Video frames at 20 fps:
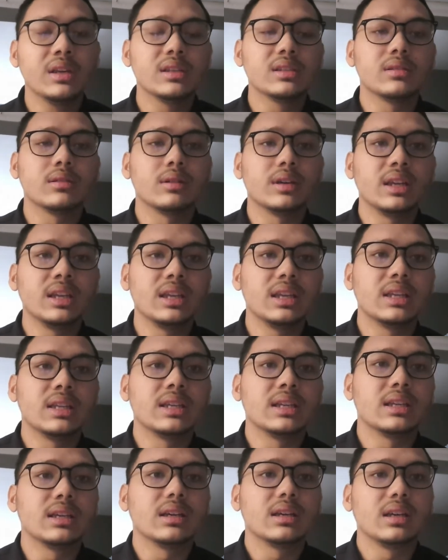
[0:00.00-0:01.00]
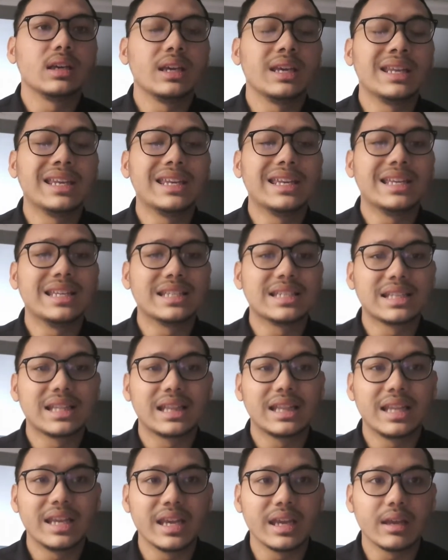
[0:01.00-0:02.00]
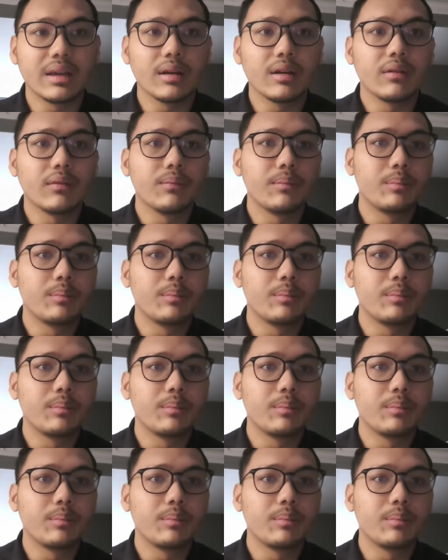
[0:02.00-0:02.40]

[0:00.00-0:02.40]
So it is take